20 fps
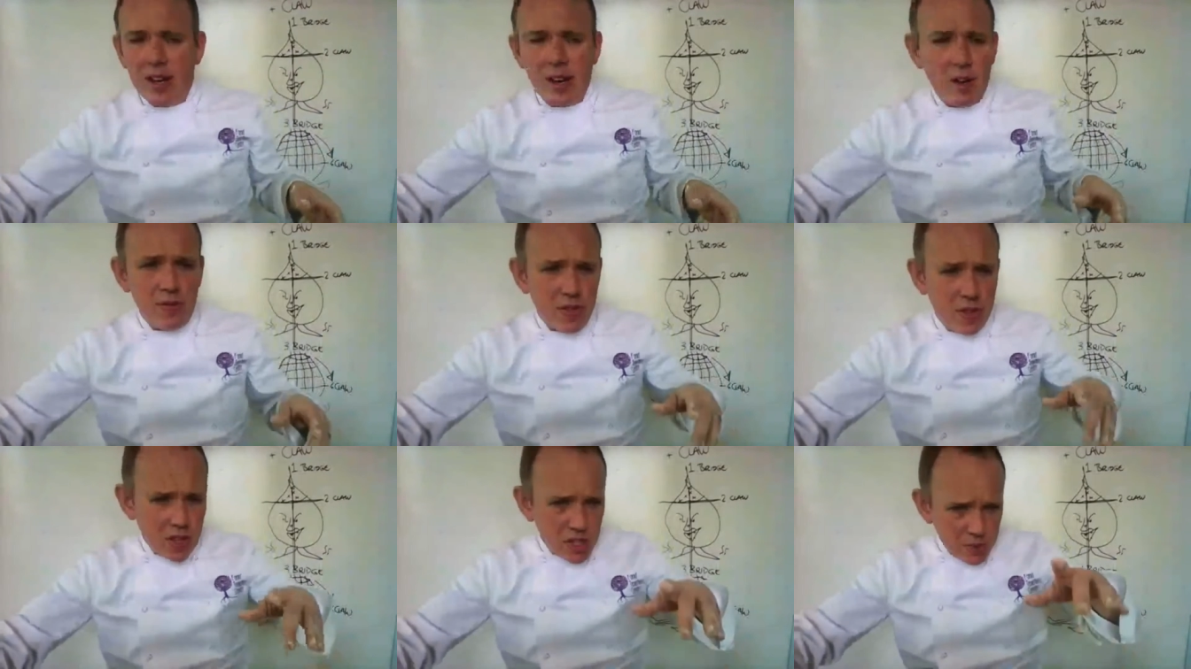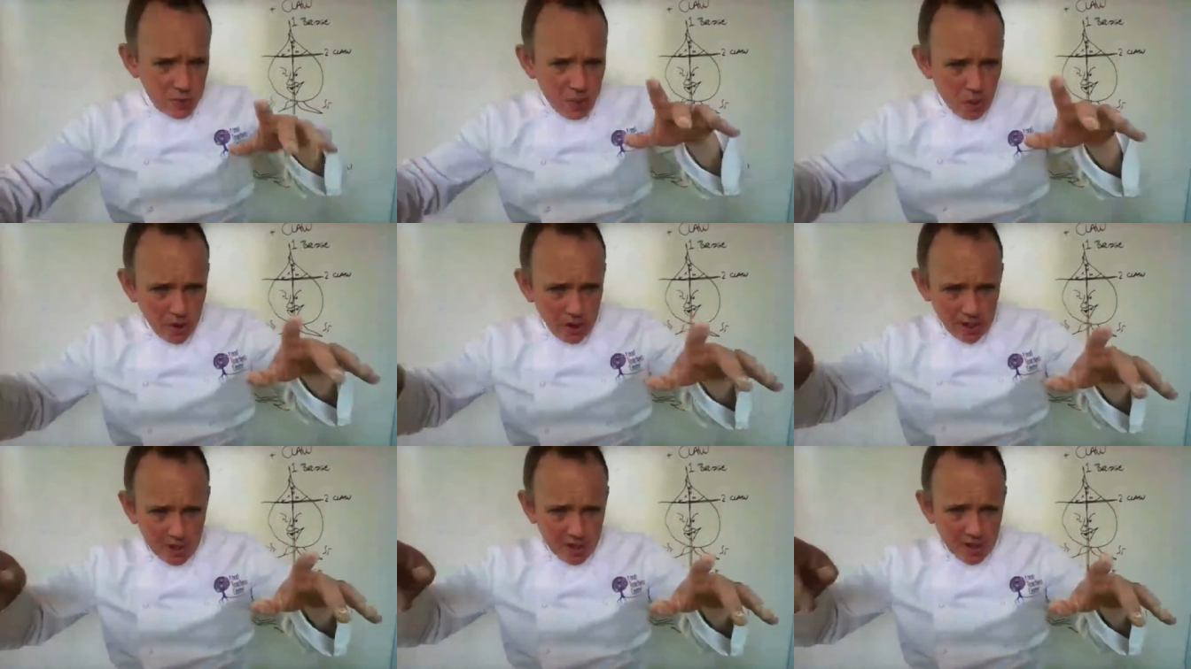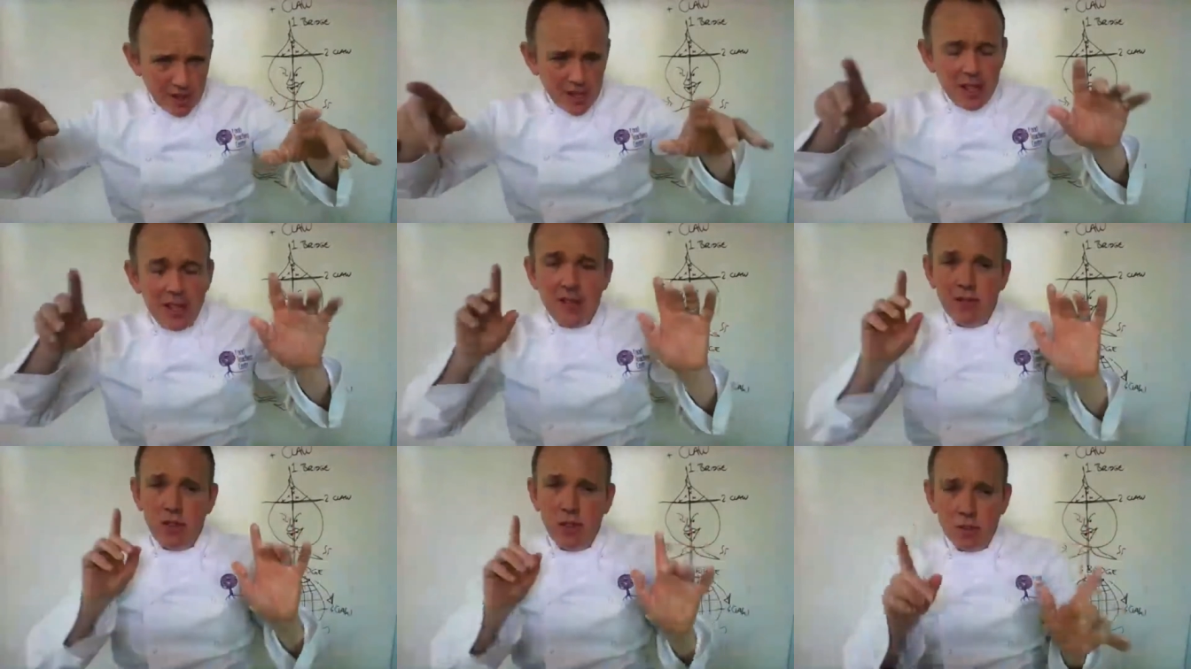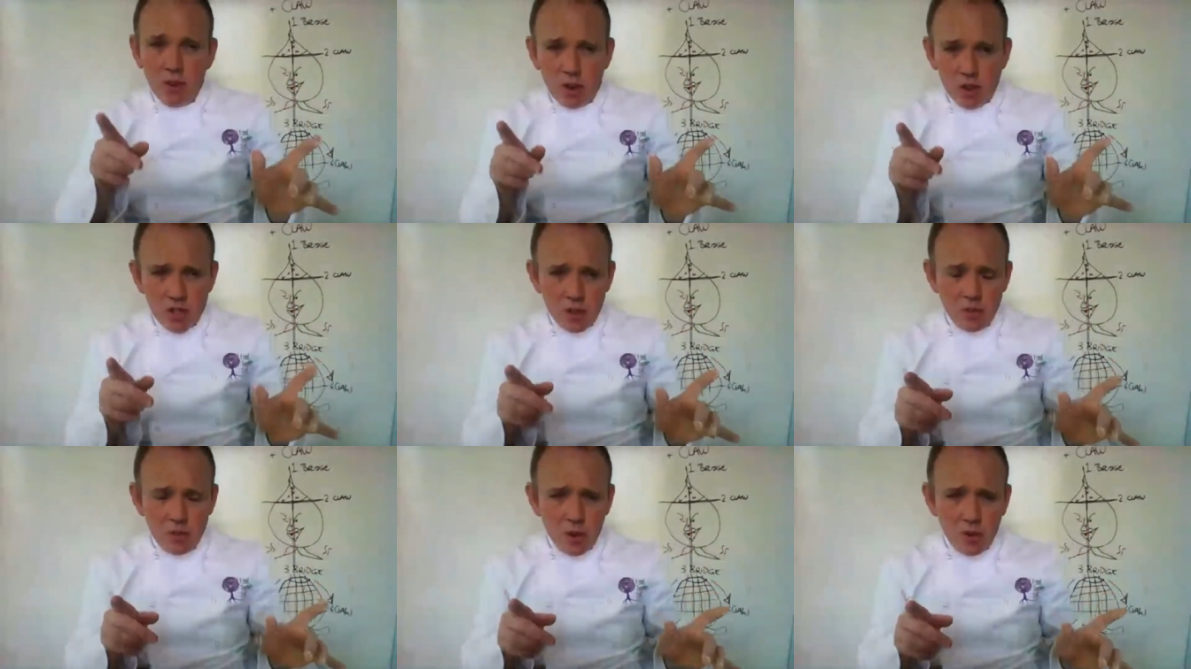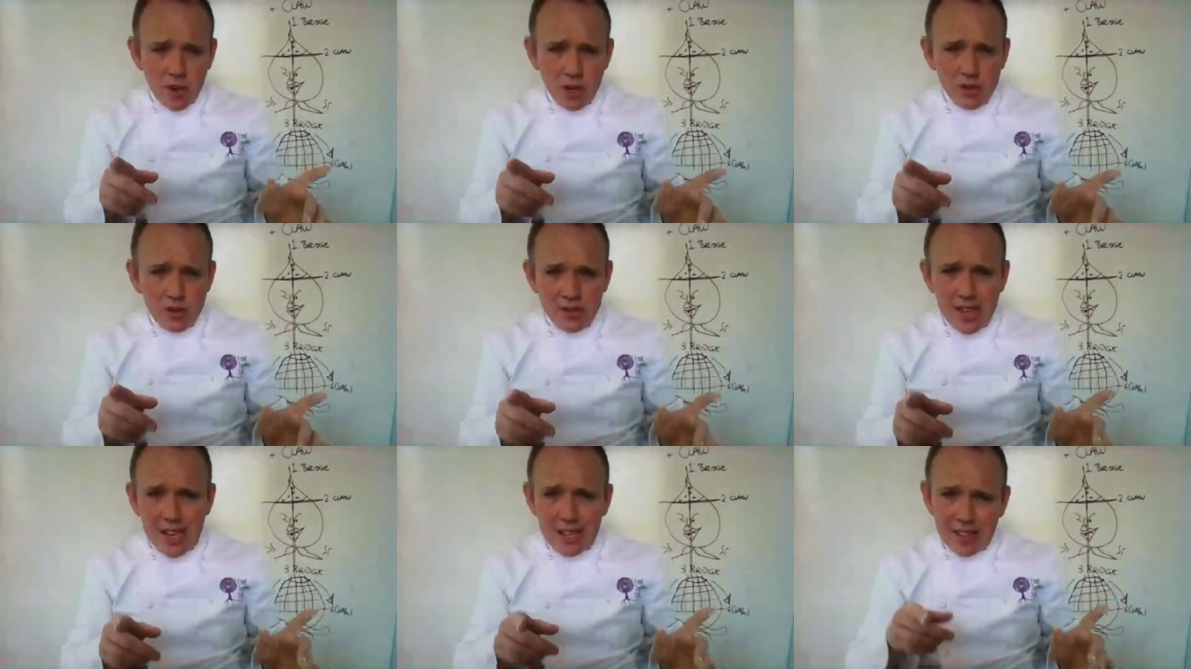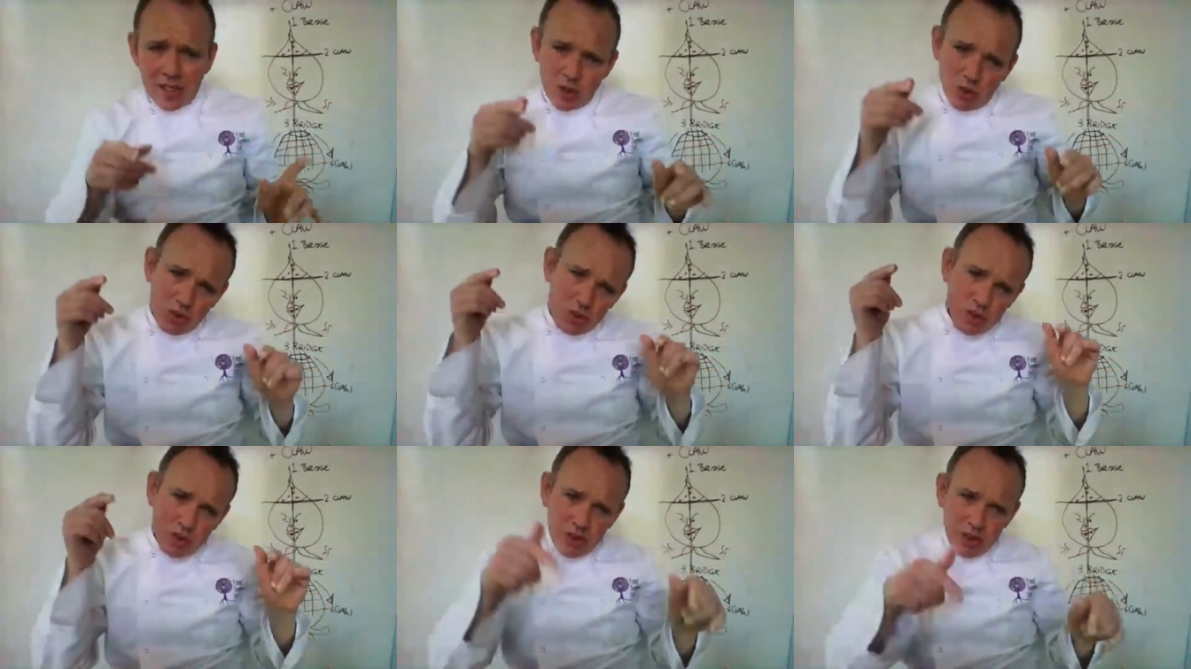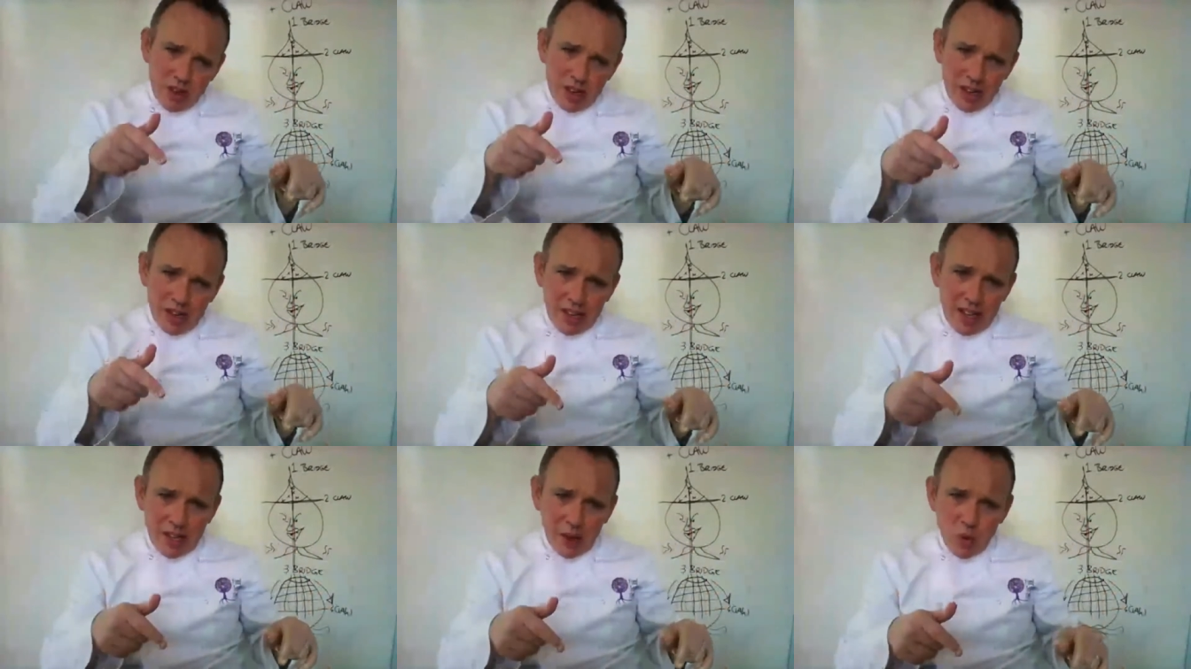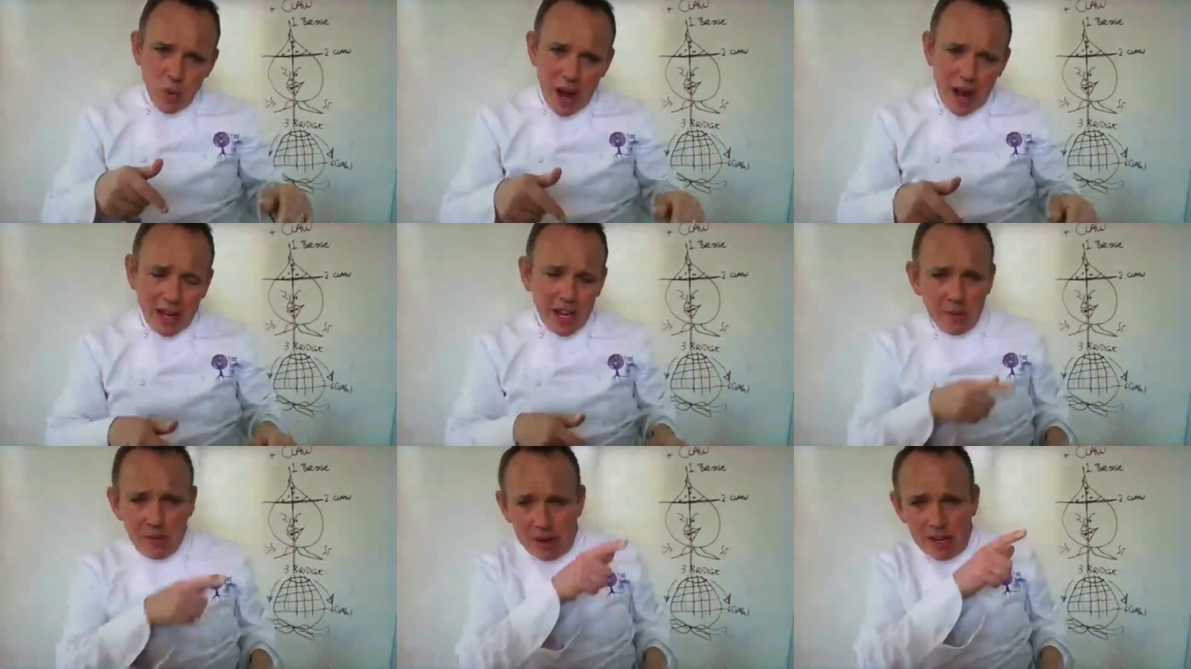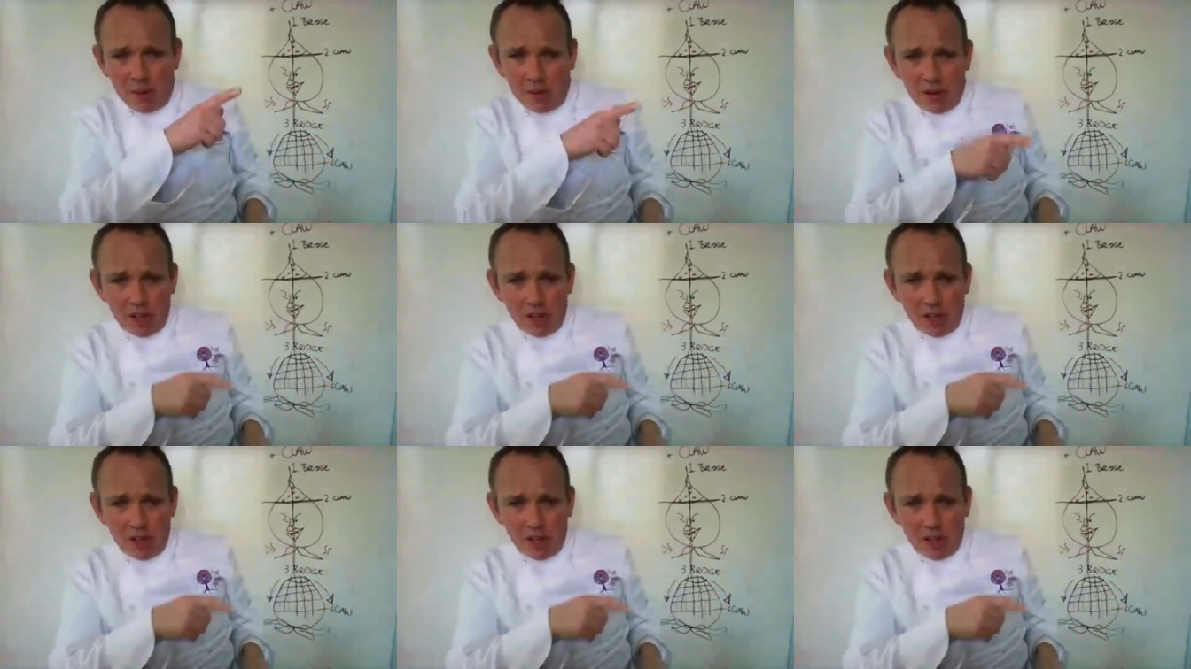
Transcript: Now at this point, if you've got some more of those nettles, let's whack them in.